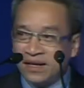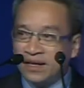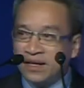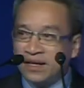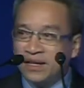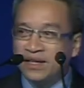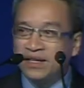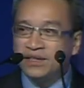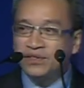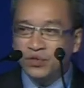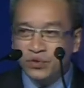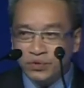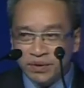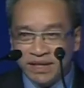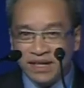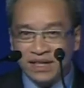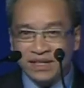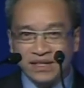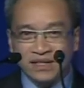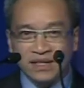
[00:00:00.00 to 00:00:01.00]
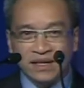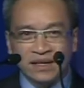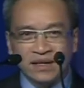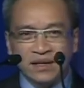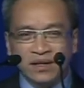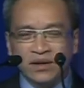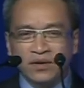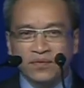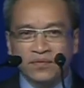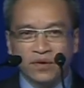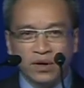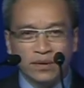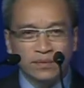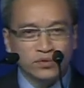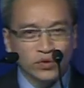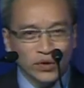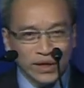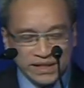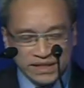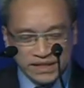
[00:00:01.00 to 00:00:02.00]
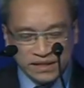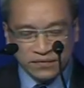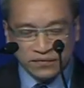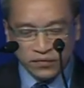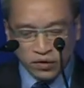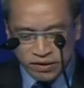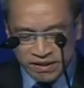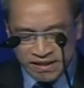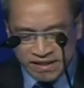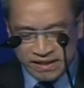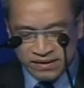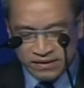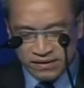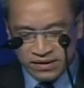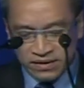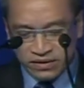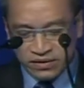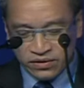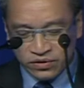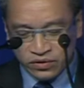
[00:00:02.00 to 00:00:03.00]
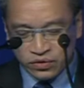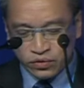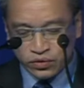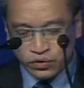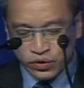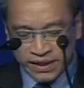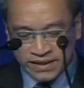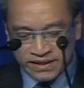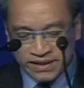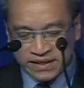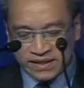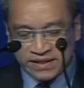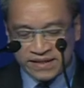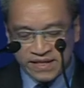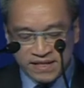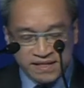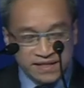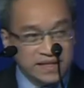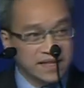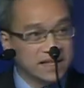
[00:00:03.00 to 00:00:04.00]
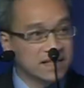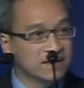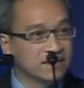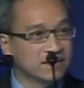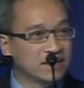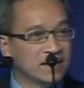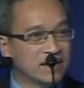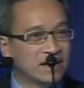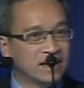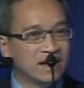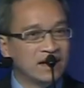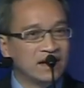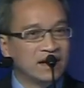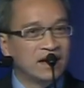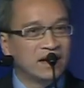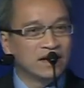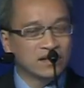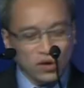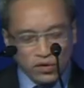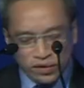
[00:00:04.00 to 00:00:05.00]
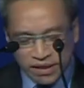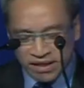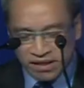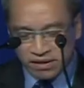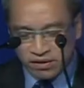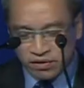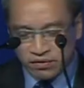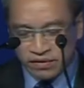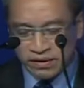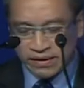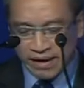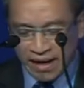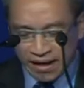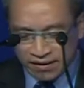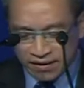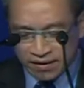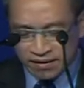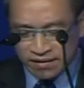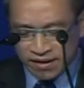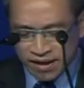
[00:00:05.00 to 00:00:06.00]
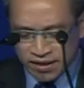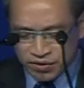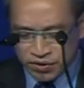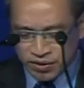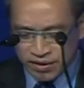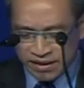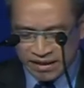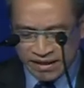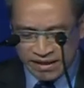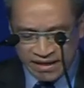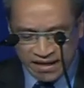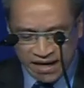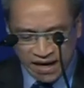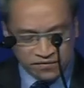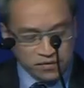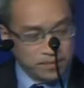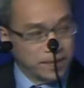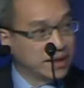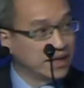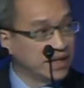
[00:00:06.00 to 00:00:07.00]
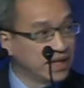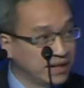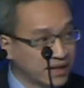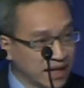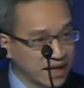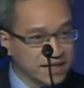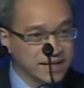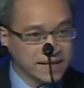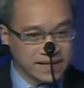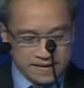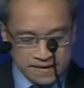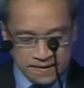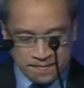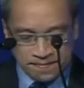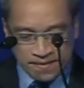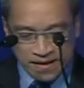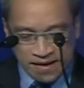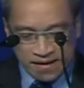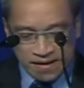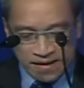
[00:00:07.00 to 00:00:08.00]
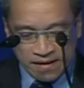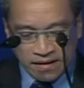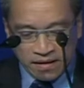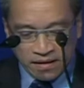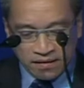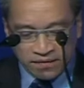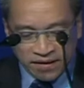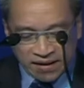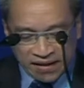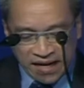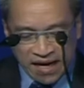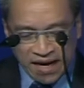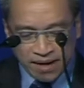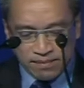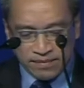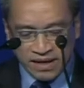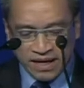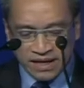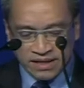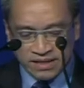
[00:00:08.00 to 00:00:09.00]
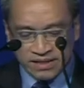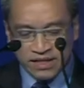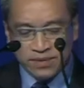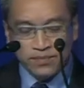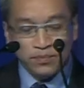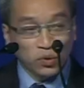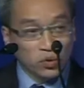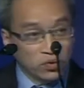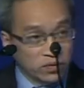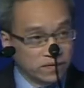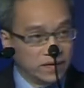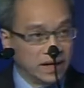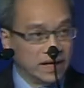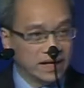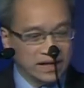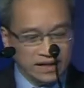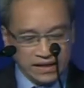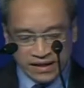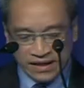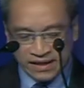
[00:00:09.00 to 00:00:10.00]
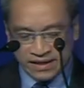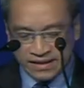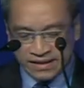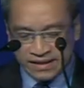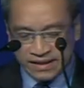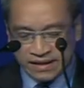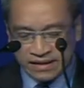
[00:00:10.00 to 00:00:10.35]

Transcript: In two years, from 2014 to 2016, according to the United Nations e-government index, Vietnam has improved its